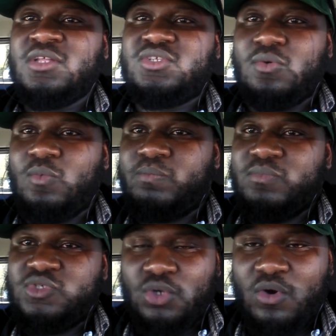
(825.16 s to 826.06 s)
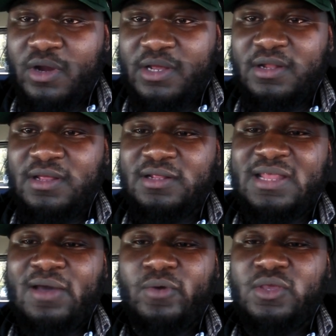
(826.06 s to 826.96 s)
to join.
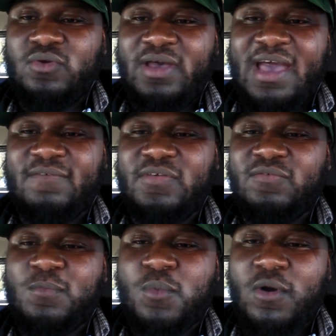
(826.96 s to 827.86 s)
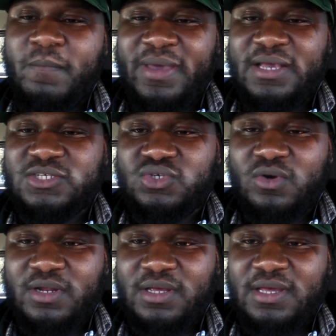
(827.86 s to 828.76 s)
That way you'll have even more banks
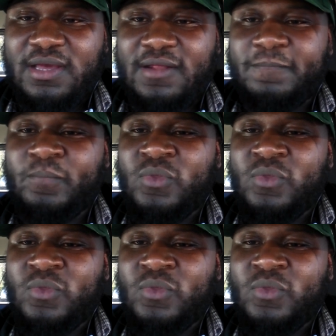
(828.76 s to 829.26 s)
joining in.